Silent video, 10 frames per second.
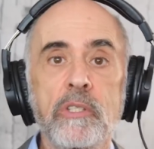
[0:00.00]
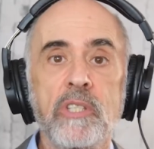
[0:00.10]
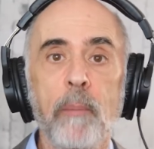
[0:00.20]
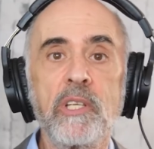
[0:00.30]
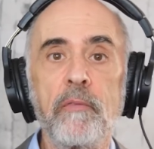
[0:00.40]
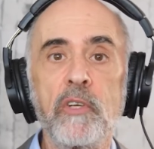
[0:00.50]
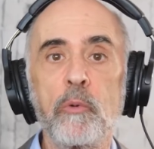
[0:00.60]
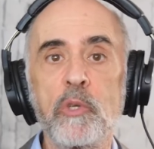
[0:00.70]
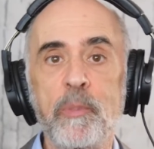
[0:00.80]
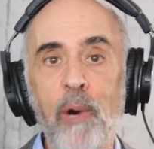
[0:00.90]
some
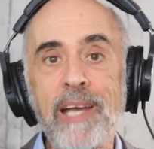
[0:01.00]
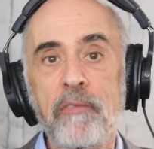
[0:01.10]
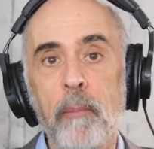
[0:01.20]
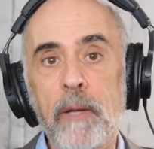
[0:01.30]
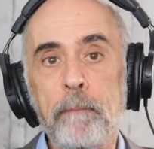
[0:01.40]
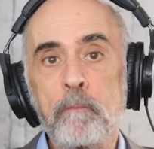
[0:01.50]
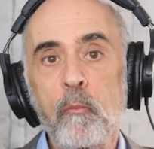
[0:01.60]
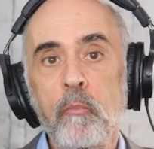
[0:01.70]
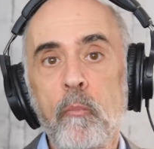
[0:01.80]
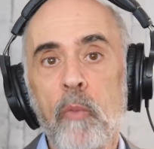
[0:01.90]
individuals break from it,
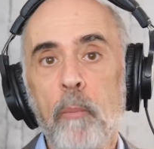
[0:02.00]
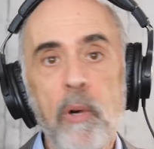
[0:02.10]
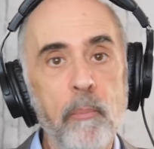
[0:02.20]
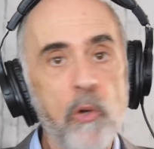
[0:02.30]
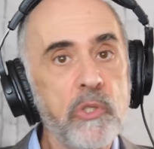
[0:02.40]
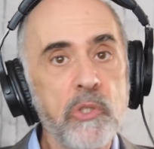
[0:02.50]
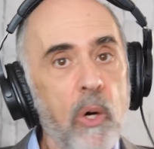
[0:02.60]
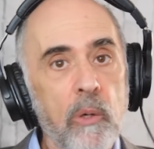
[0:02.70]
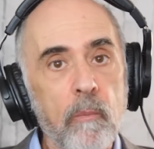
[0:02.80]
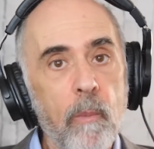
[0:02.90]
but most
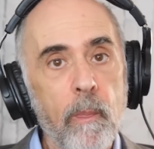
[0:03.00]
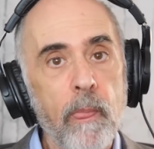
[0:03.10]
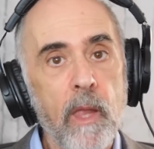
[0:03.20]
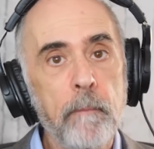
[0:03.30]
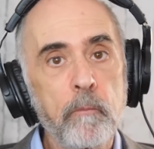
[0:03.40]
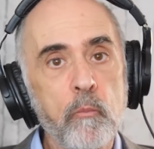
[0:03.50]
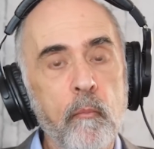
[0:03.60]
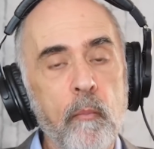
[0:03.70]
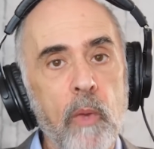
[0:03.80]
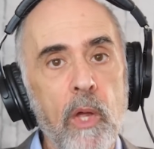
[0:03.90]
don't.
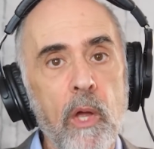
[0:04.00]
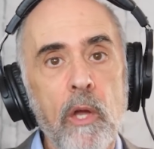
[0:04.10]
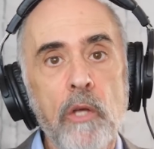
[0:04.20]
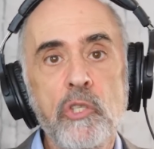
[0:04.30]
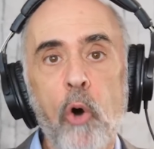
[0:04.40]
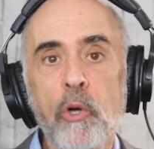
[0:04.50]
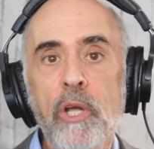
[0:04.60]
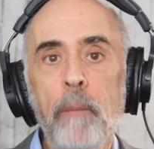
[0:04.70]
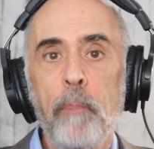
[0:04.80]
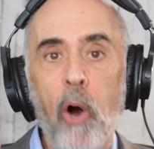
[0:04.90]
So
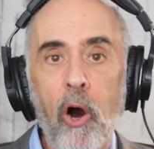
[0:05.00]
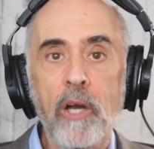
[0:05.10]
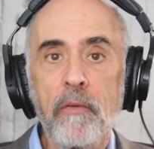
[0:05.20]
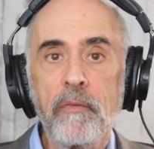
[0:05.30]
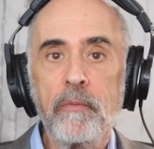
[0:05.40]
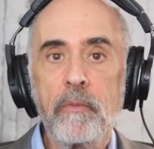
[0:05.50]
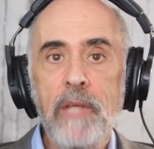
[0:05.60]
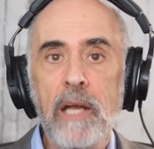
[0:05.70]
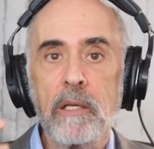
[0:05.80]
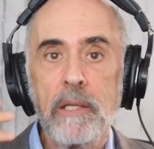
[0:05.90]
part of
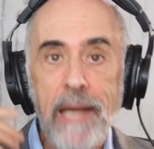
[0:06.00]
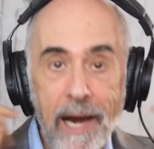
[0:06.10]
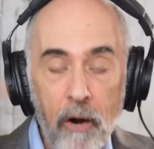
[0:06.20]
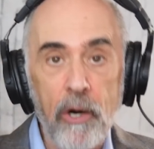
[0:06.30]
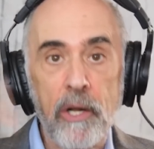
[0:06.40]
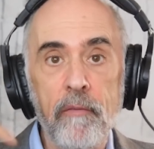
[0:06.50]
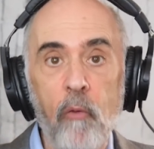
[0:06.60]
that narrative